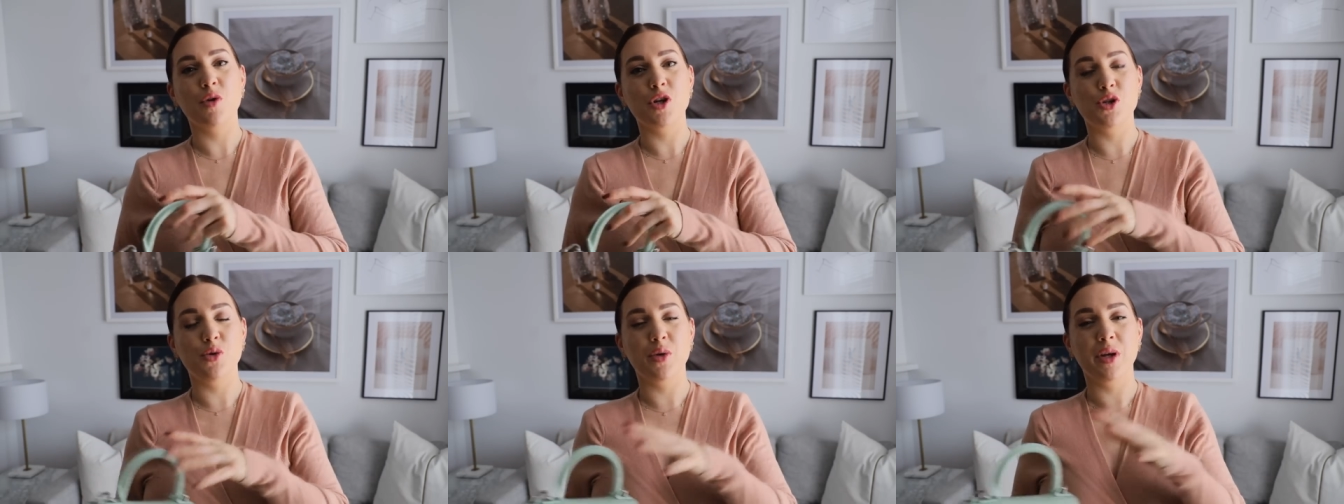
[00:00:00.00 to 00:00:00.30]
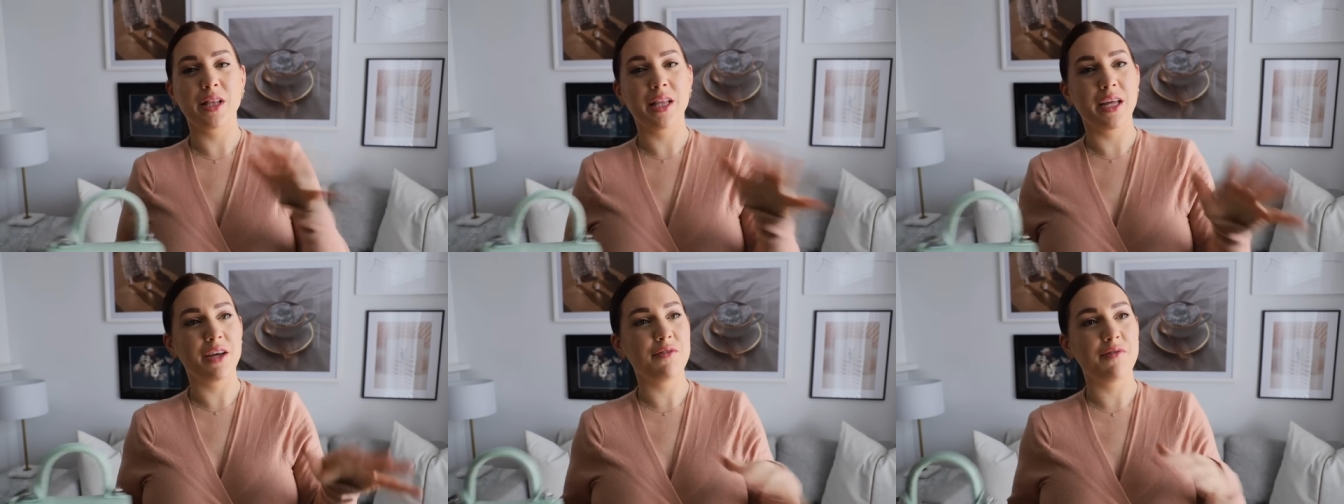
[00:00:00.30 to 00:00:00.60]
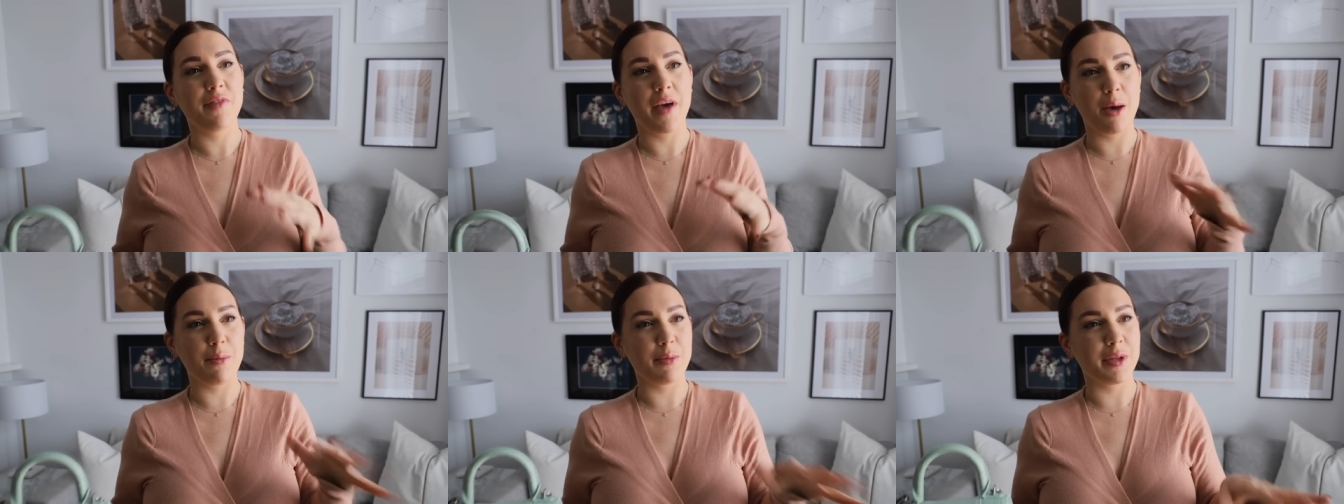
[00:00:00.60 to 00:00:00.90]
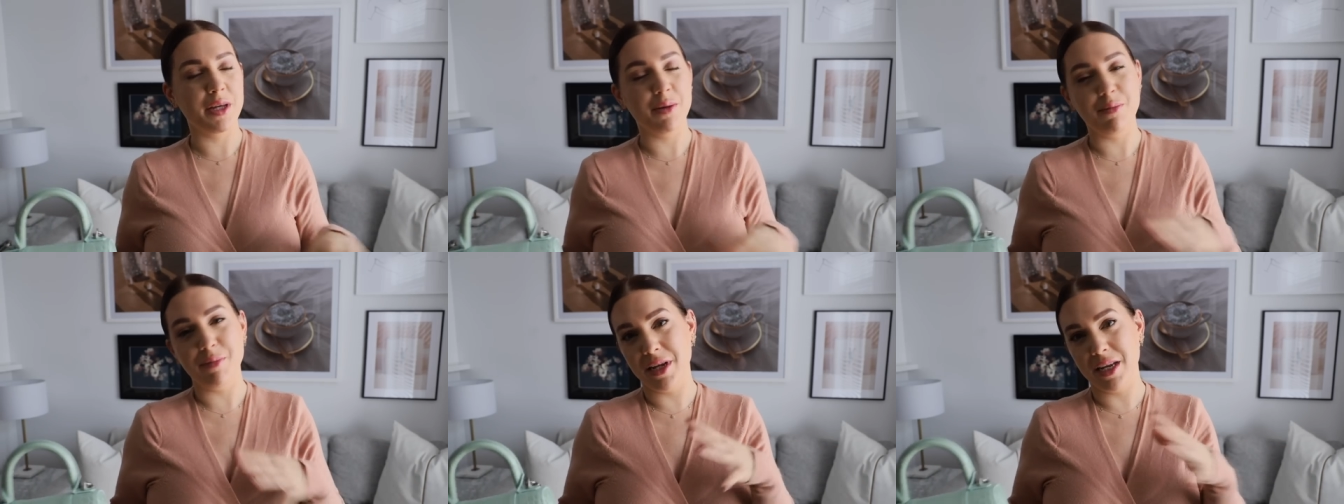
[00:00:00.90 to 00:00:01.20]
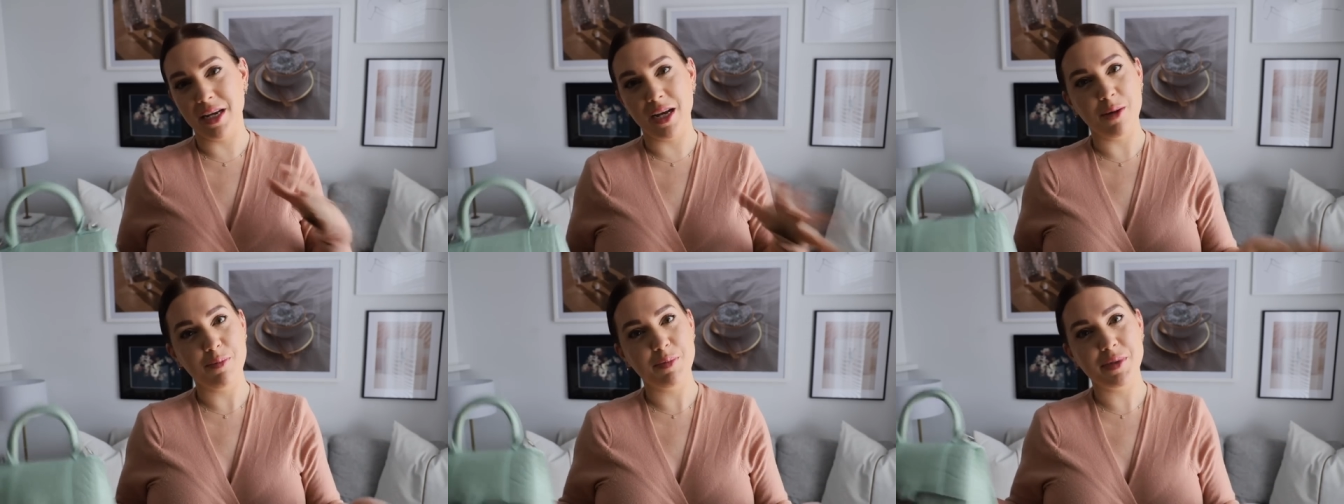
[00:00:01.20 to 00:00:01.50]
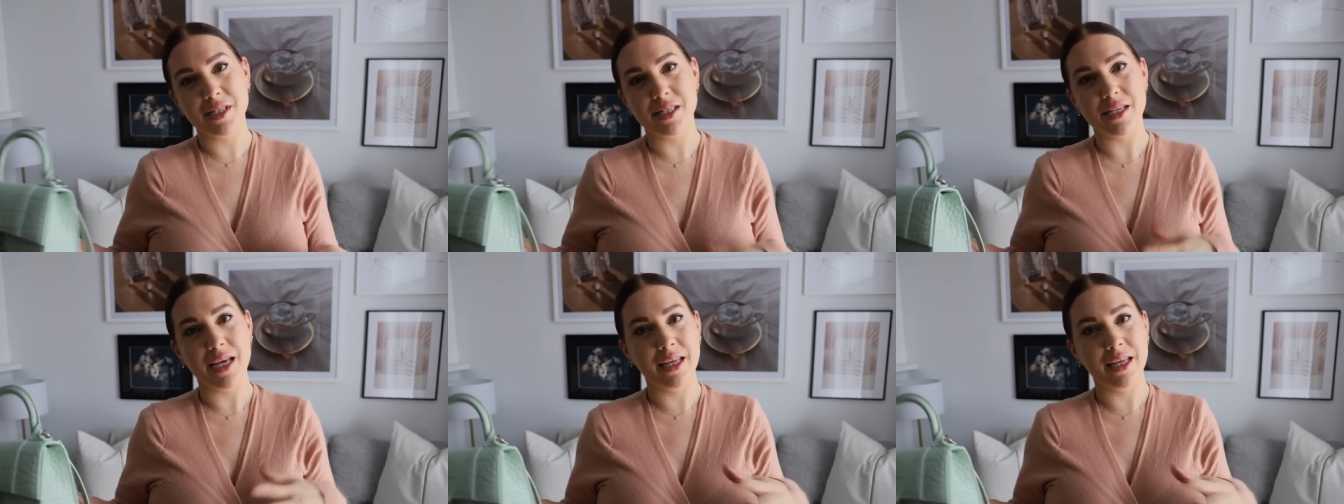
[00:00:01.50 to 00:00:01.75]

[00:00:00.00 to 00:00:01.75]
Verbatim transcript: We're doing like family meetups